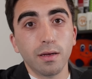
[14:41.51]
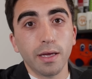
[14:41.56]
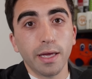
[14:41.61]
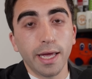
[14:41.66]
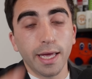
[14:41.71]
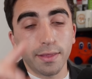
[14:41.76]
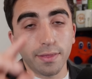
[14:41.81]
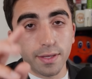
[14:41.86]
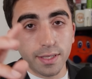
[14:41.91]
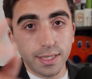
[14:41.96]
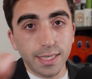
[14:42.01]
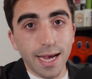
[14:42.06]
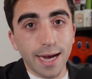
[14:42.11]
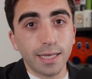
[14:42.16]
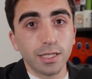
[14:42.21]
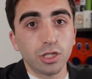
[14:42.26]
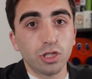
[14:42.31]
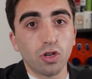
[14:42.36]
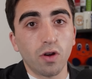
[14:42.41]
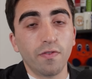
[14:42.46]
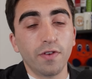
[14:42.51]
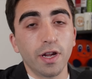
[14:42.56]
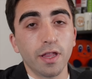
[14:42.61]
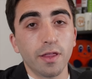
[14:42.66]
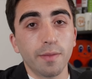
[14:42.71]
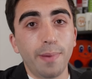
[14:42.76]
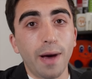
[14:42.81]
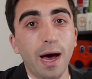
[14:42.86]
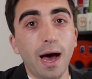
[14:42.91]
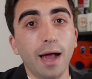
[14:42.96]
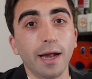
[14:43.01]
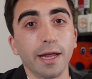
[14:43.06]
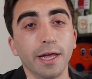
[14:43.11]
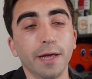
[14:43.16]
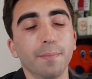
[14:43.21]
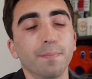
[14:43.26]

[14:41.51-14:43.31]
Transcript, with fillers: Hit the second serve into the body.